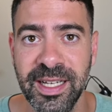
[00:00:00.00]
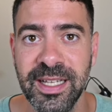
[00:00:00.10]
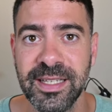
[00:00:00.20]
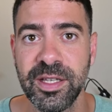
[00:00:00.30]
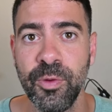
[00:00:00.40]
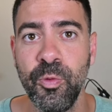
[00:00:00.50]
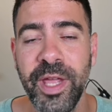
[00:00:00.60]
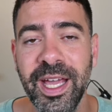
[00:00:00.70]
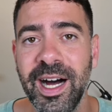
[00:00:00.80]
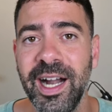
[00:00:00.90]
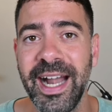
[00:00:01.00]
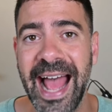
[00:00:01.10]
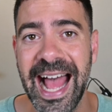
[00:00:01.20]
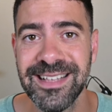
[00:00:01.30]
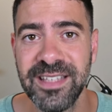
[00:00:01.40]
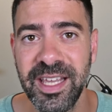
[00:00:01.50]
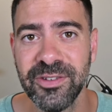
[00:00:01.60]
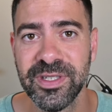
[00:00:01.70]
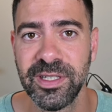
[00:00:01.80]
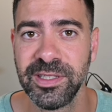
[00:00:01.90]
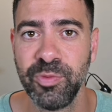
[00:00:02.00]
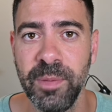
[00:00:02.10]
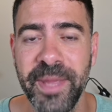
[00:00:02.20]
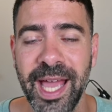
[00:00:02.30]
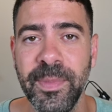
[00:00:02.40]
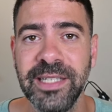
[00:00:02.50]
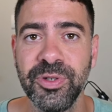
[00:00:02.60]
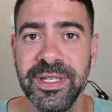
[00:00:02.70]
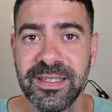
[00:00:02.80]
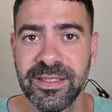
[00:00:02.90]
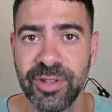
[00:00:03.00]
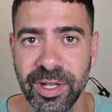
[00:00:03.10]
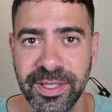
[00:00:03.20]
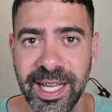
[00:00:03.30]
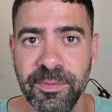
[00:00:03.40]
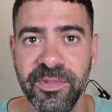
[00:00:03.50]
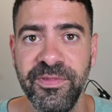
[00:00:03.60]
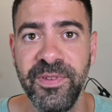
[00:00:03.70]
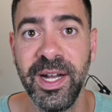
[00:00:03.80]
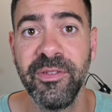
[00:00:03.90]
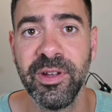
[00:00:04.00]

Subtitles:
So we are, as the users, will be able to install them very,